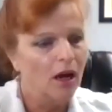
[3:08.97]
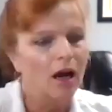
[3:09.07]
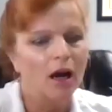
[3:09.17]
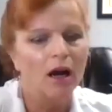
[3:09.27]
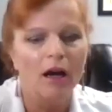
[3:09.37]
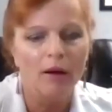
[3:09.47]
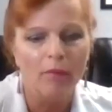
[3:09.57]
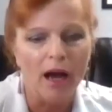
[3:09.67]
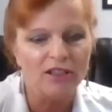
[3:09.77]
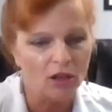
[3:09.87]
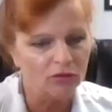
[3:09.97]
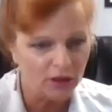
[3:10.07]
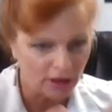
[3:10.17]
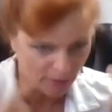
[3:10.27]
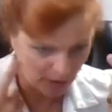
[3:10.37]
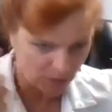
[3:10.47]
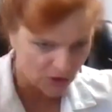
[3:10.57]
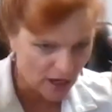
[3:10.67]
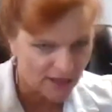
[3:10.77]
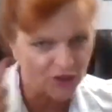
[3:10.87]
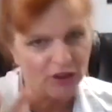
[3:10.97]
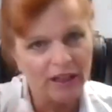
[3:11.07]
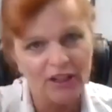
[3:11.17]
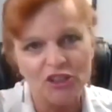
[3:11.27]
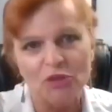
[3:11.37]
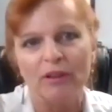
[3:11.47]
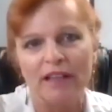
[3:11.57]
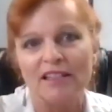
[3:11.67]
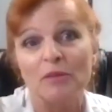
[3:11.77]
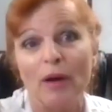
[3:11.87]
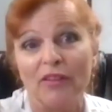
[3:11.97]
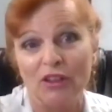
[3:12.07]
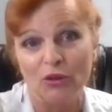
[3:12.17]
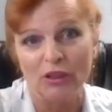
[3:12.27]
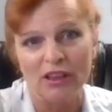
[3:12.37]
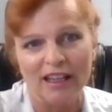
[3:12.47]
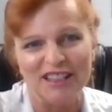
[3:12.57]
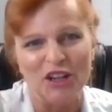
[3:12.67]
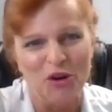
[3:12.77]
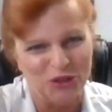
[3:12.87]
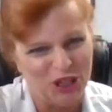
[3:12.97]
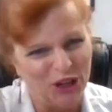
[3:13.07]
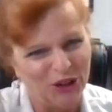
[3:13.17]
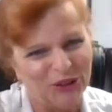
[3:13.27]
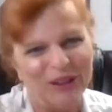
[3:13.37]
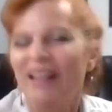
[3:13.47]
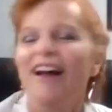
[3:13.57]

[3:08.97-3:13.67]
Um, I don't look in people's eyes or ears, but that's about the only thing I don't do.